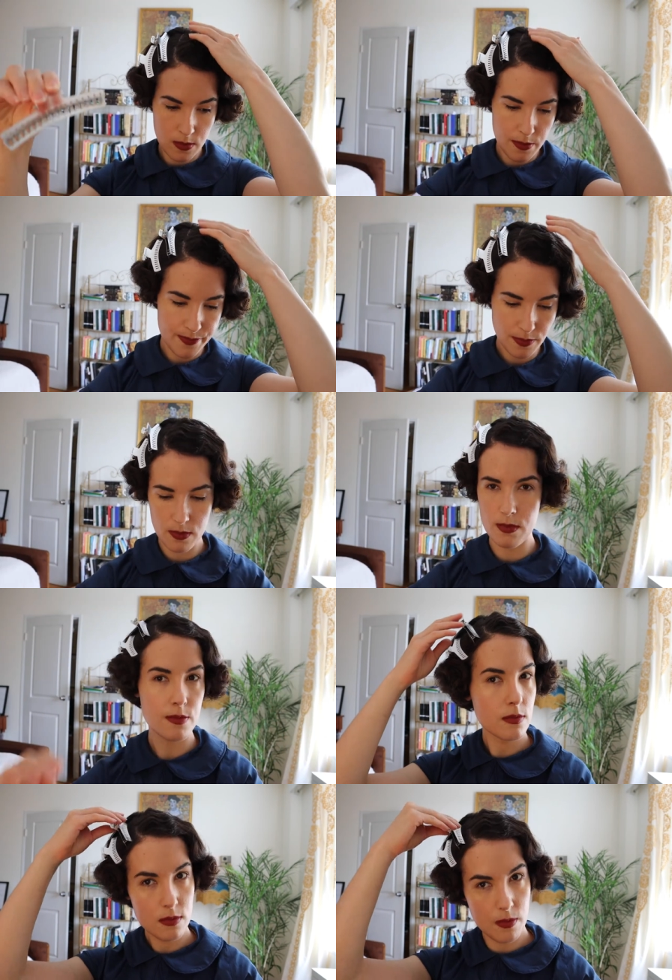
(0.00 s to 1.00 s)
and
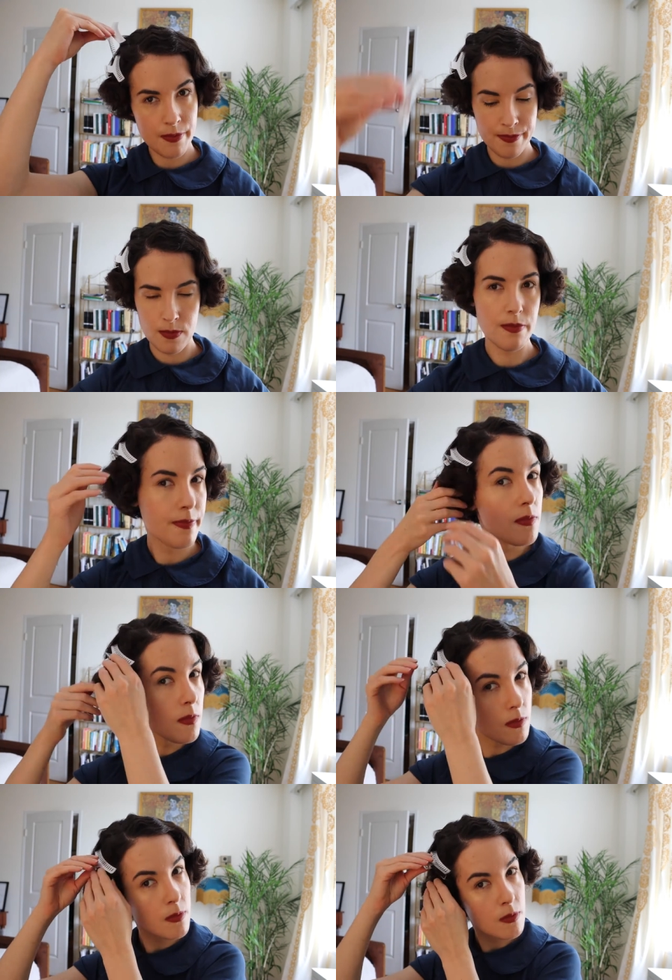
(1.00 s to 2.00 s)
then, you know, get dressed,
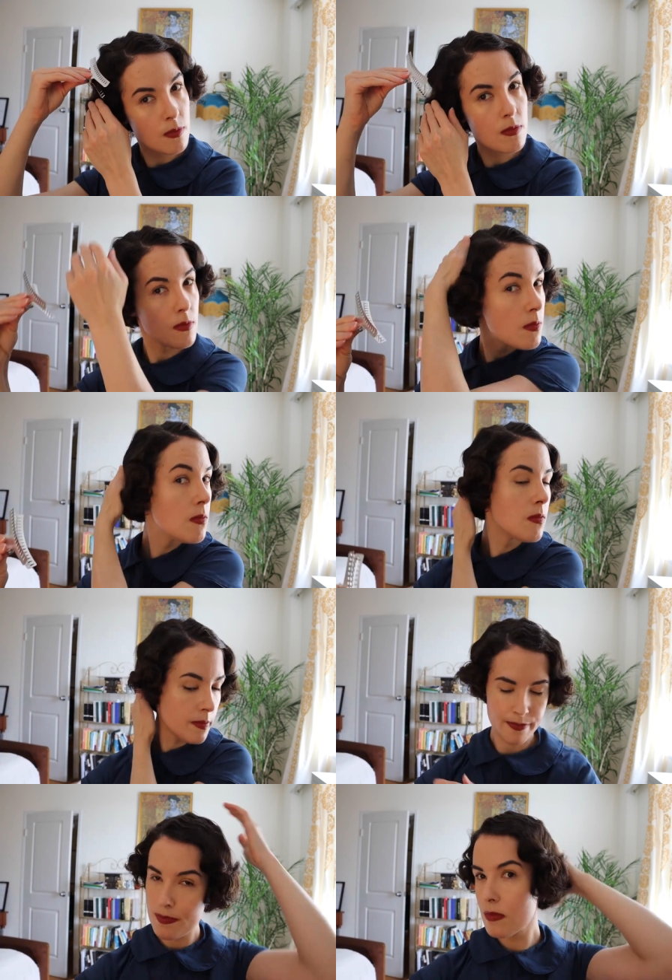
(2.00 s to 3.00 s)
whatever, have breakfast,
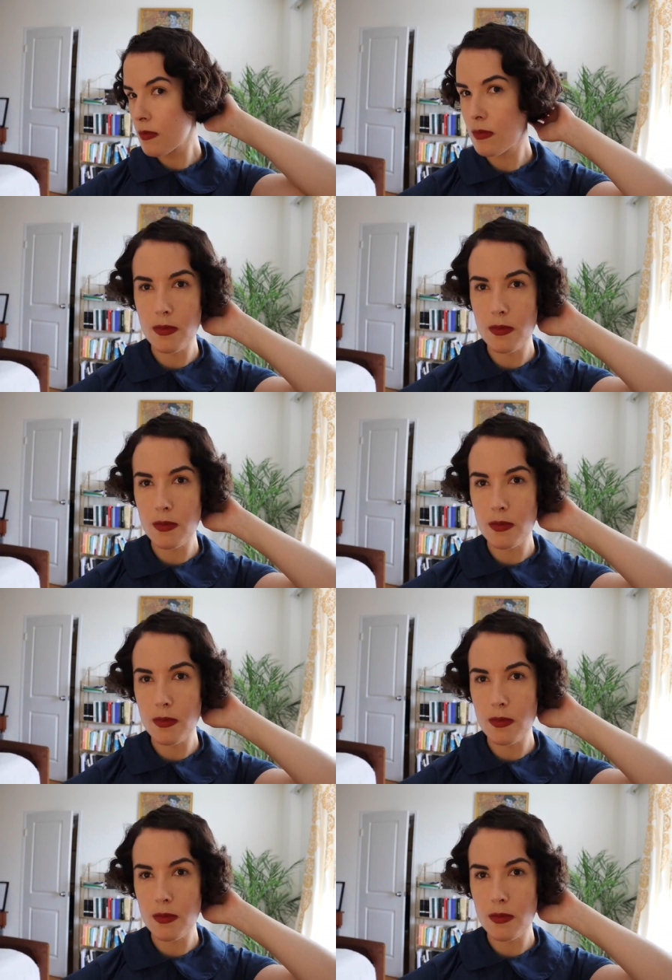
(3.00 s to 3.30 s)
do whatever.